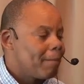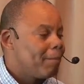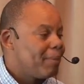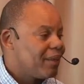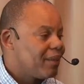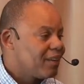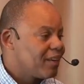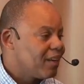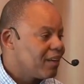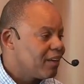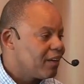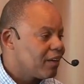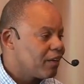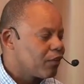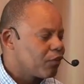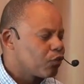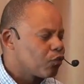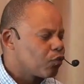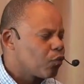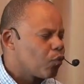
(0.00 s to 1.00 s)

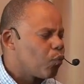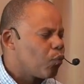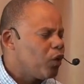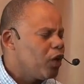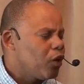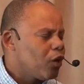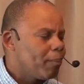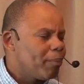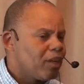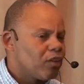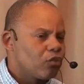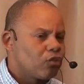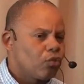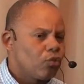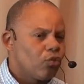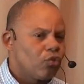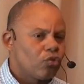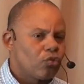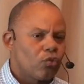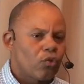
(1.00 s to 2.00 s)
because we are being
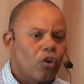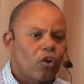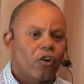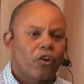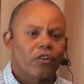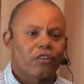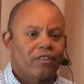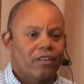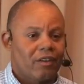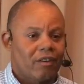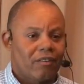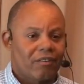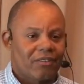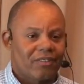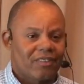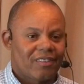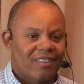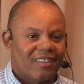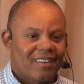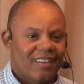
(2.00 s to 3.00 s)
true to
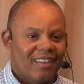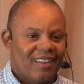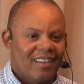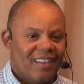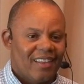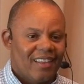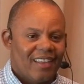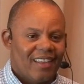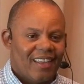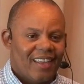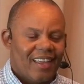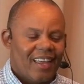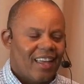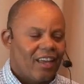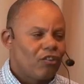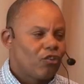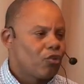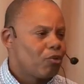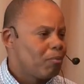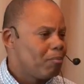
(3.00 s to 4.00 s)
ourselves.
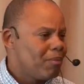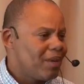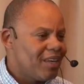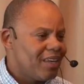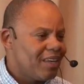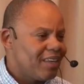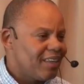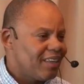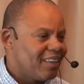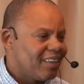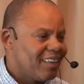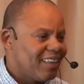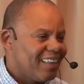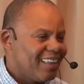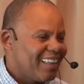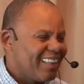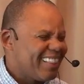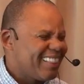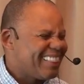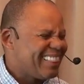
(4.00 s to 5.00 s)
And to me,
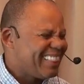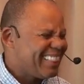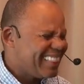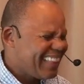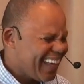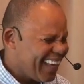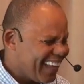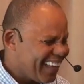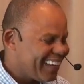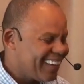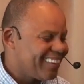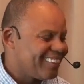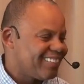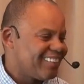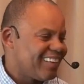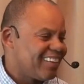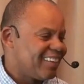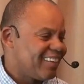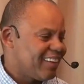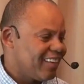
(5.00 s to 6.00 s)
that is
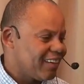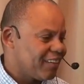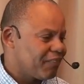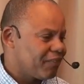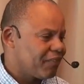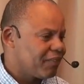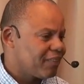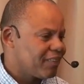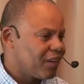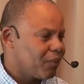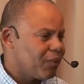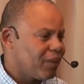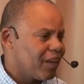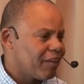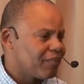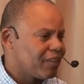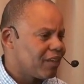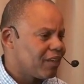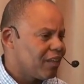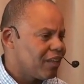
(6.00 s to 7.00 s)
the gift that we
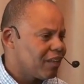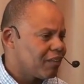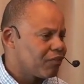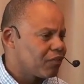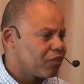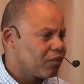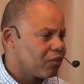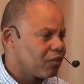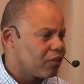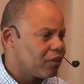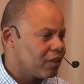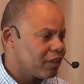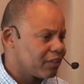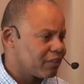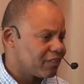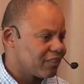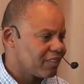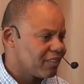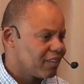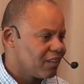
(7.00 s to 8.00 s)
have to give to
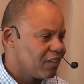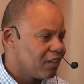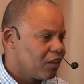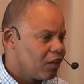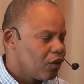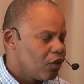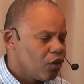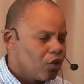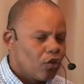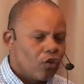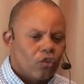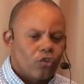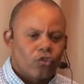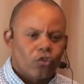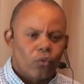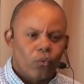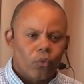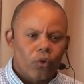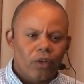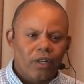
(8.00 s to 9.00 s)
us,
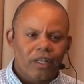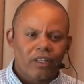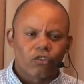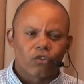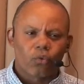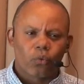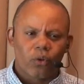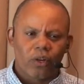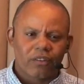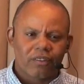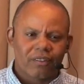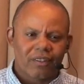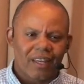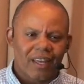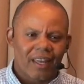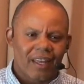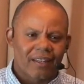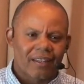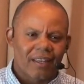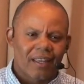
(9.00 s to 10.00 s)
to really trust
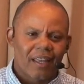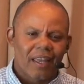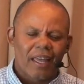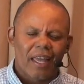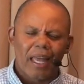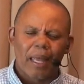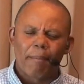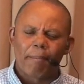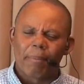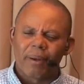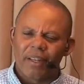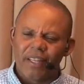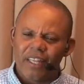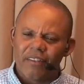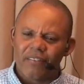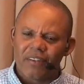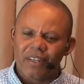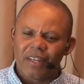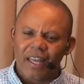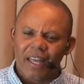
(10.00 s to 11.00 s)
that and
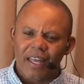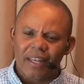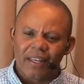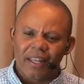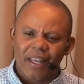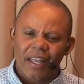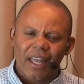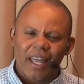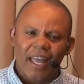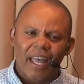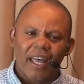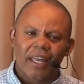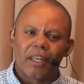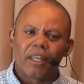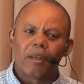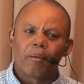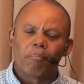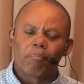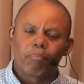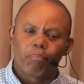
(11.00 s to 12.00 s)
believe in that and
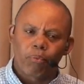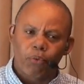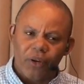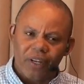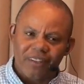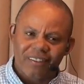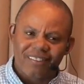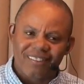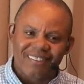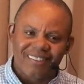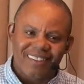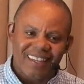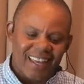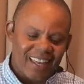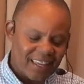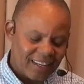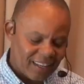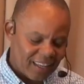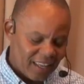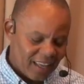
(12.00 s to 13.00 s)
embrace
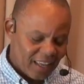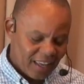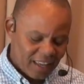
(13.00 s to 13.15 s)
that